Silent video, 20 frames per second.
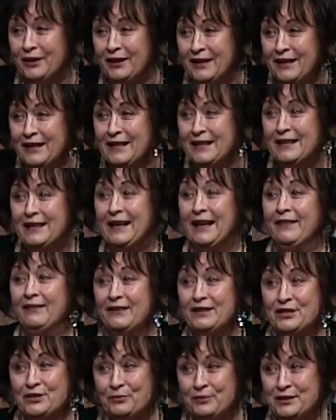Mm-hmm. And
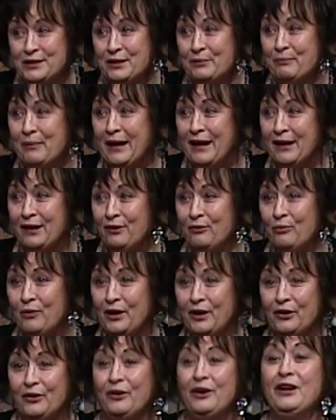this was the battle
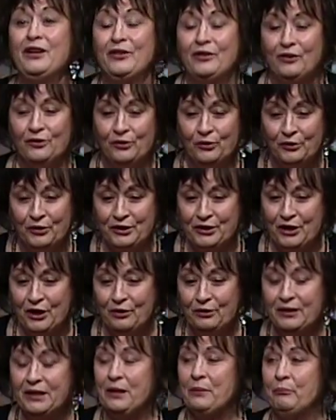where the Lord
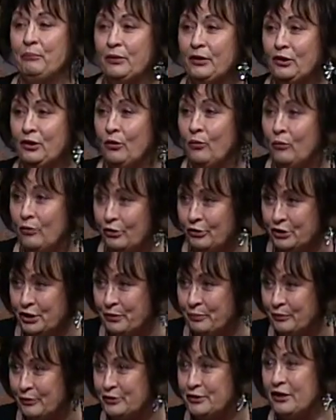told him, Put the
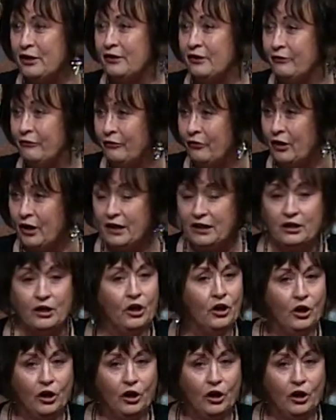worshipers on the front.